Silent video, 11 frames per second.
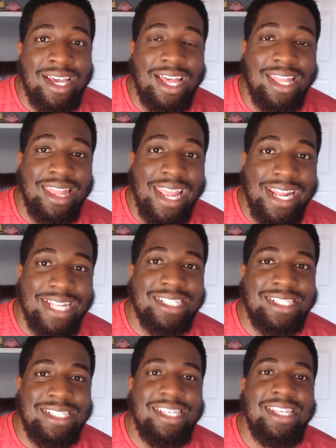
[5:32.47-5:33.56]

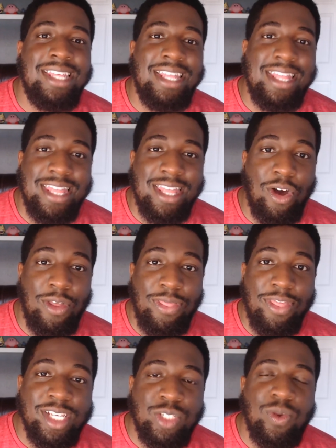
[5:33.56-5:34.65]
latency than
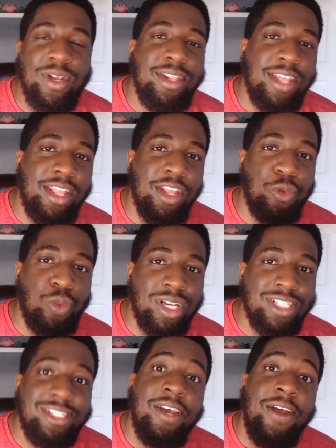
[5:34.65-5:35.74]
on this one than there
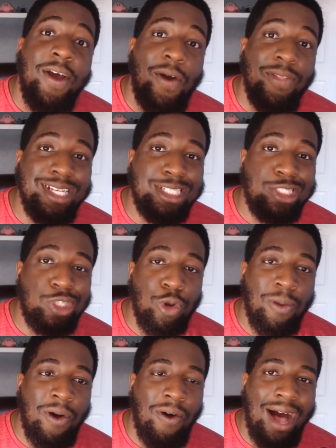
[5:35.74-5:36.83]
was on the
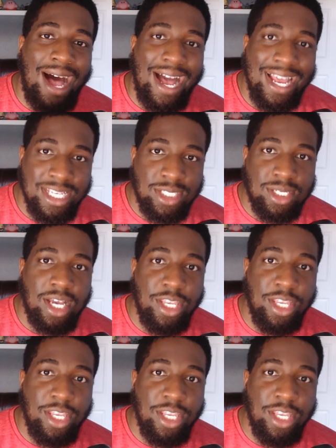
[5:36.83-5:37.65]
Snowball Ice,